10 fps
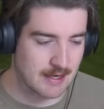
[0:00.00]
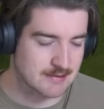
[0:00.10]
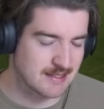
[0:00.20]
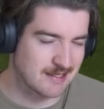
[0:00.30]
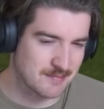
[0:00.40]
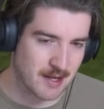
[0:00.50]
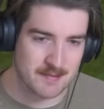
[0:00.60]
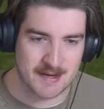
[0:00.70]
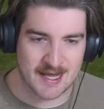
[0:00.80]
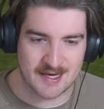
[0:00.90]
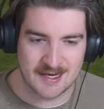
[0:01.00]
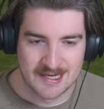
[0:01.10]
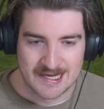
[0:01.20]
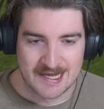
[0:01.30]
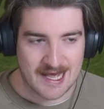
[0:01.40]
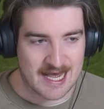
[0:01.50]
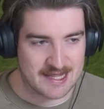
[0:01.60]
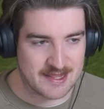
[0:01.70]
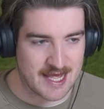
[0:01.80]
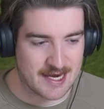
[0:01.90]
I was like, come on, man.
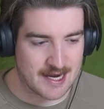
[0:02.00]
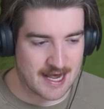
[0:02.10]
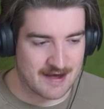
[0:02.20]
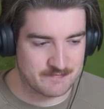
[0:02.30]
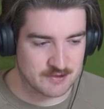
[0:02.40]
And then after